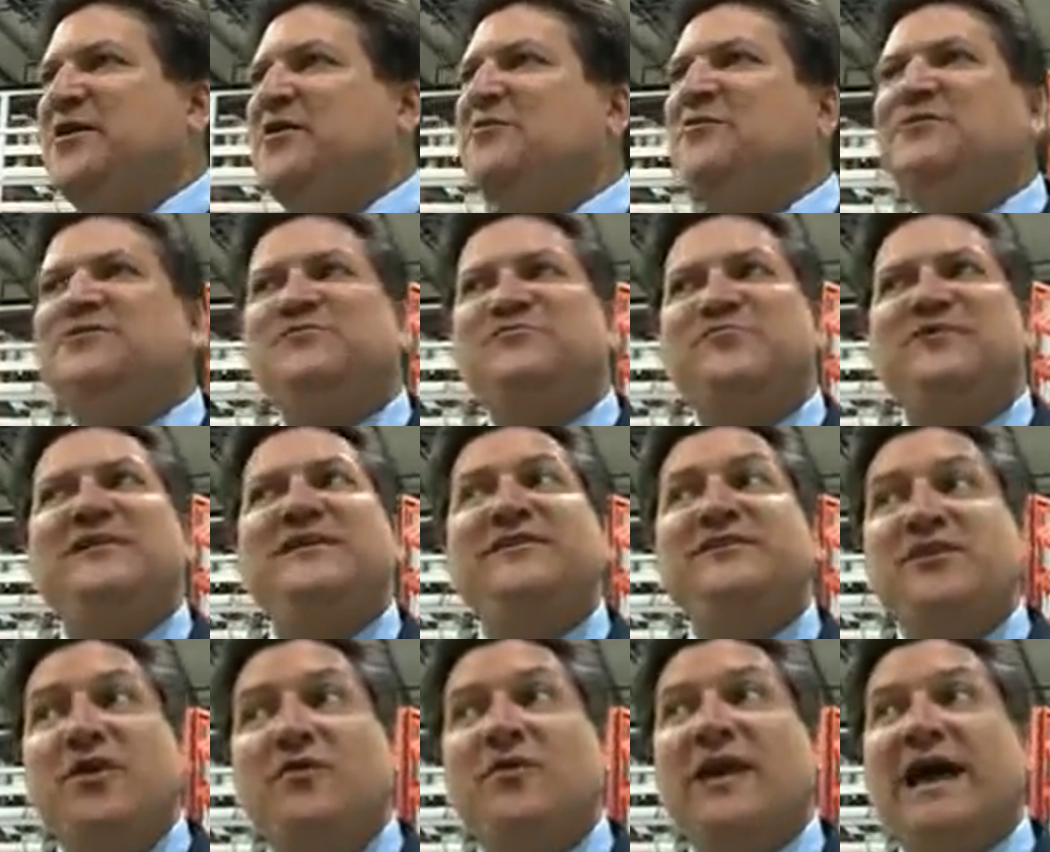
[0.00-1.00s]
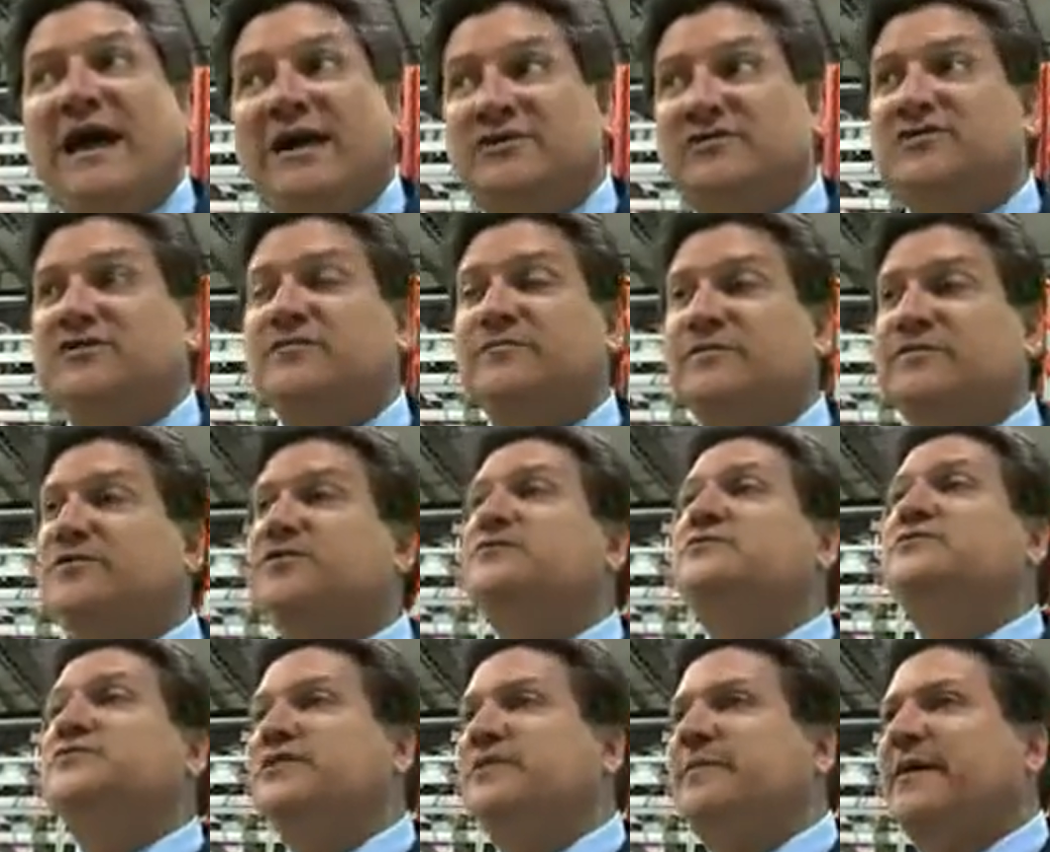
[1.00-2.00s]
which really don't actually
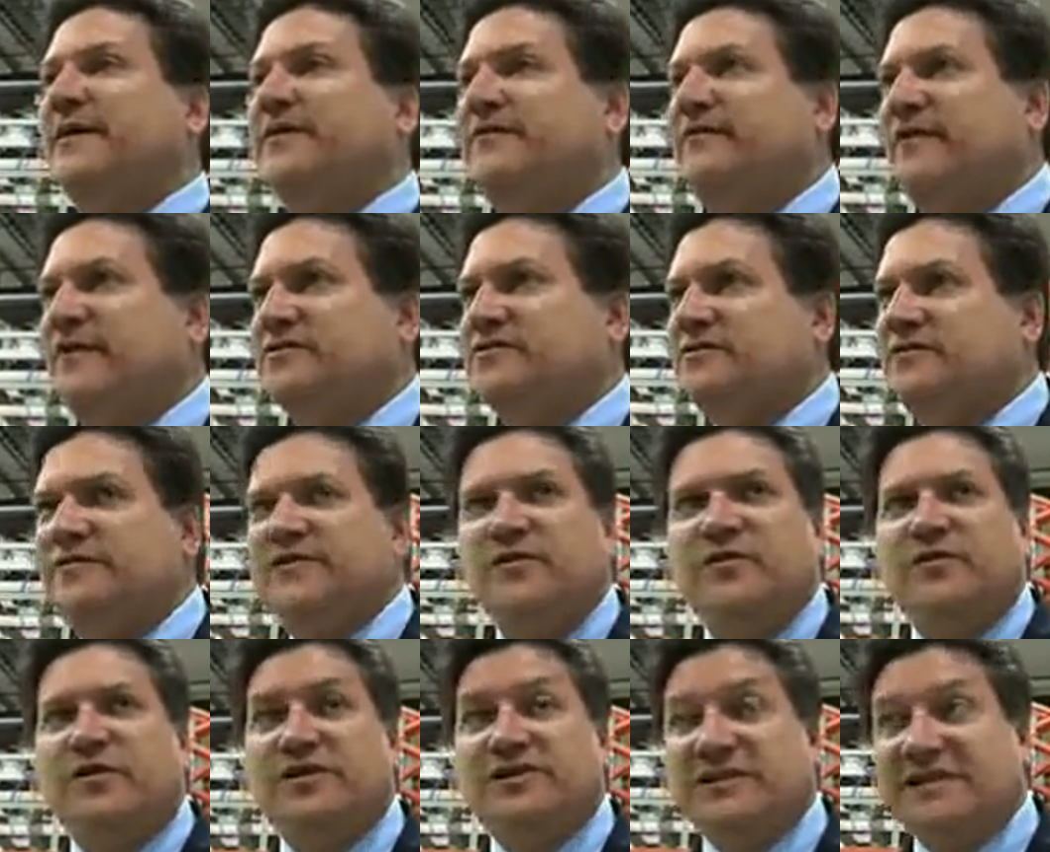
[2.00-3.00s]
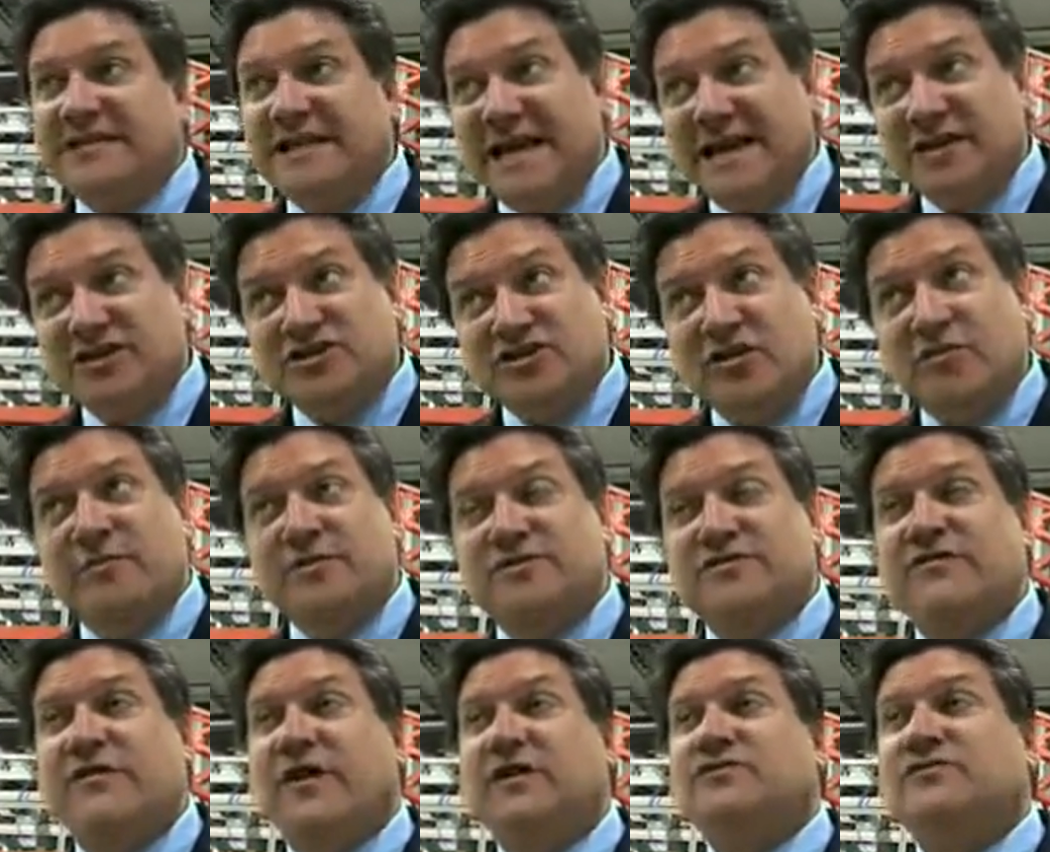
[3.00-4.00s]
reduce the amount of fossil fuel because it takes so much
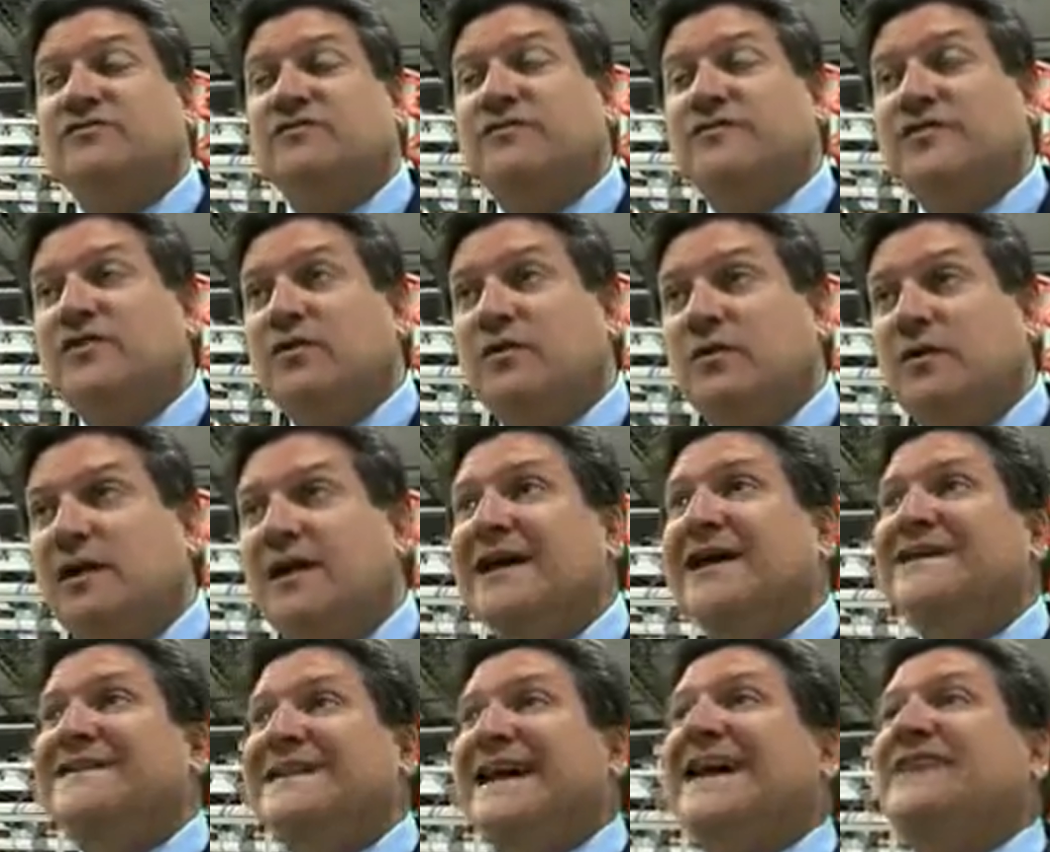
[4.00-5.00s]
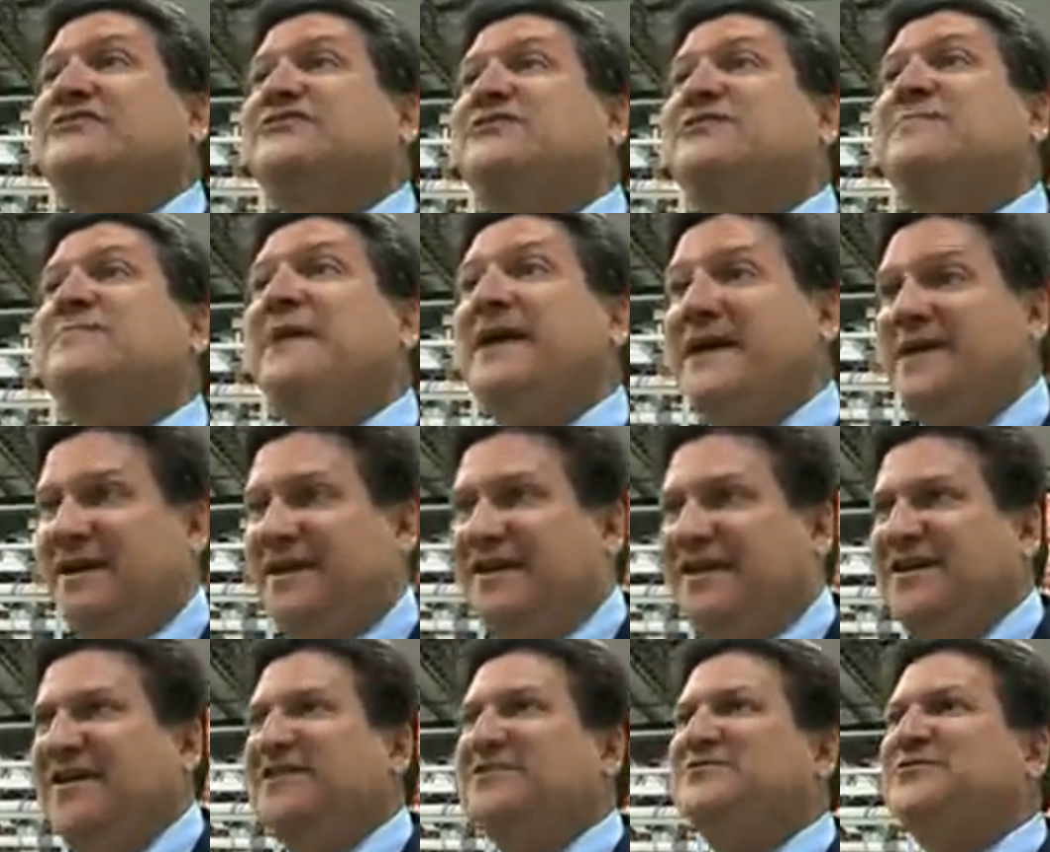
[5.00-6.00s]
fossil fuel to actually make it.
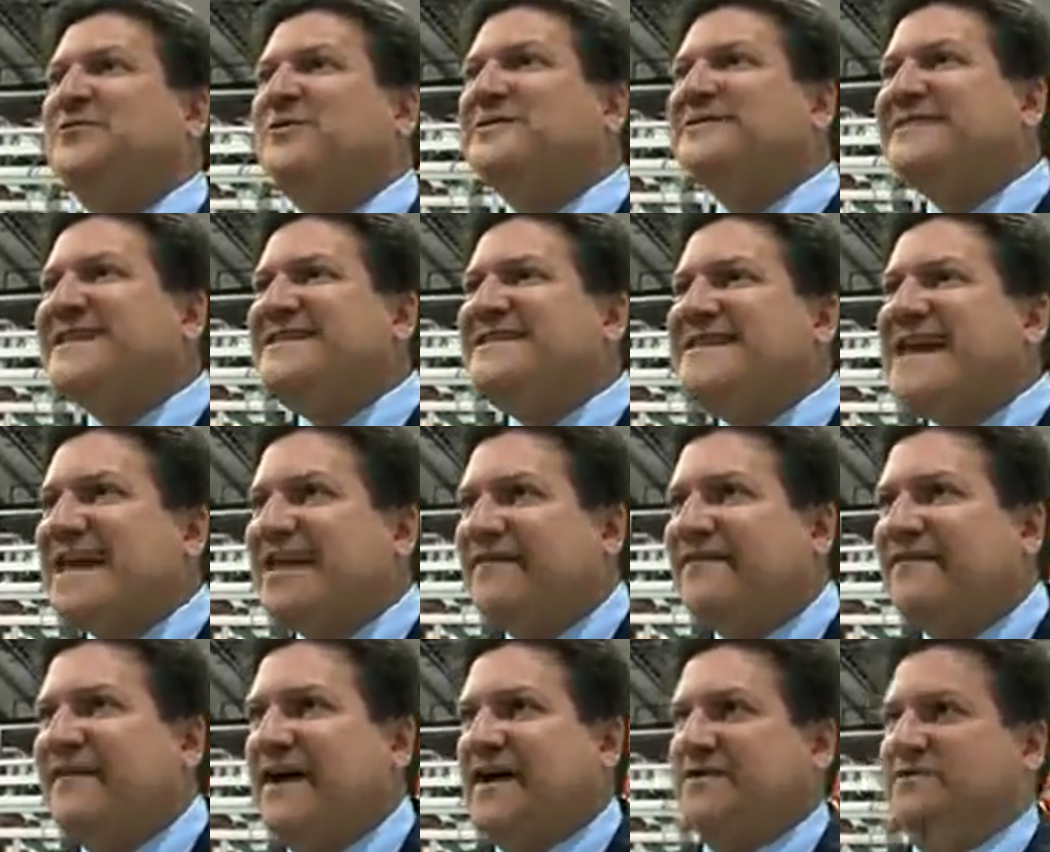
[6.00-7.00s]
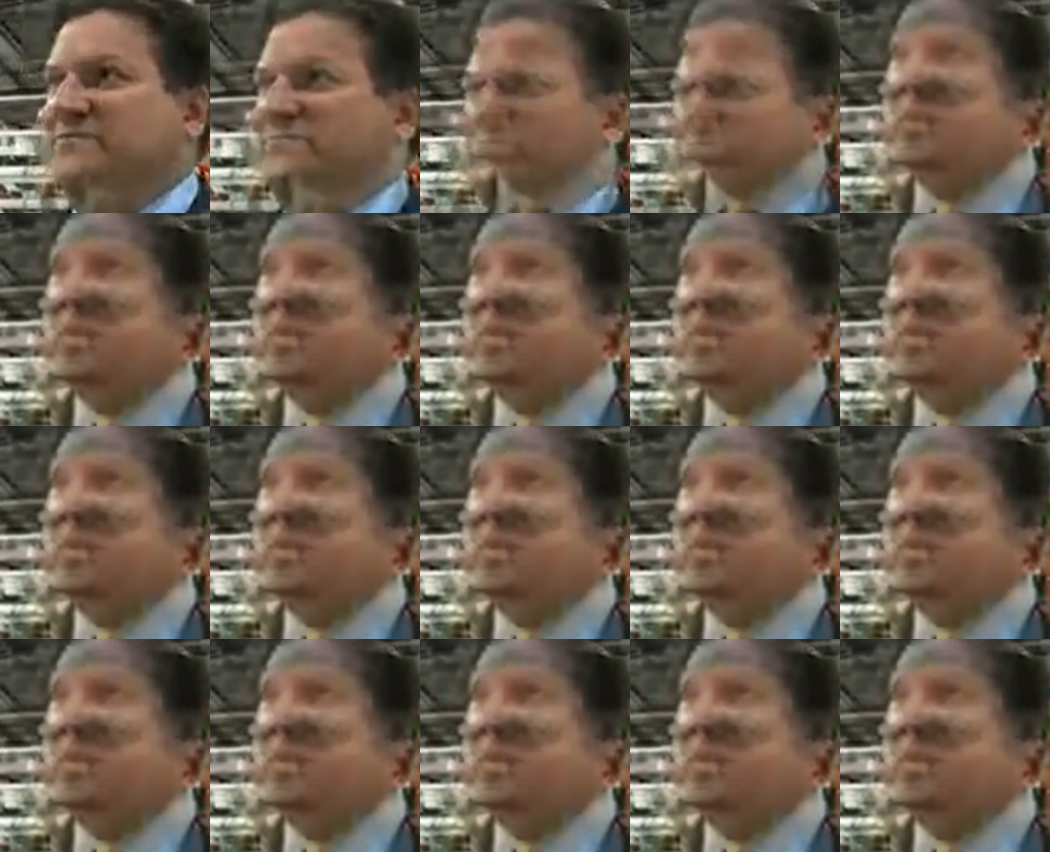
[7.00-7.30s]
So what's the net effect?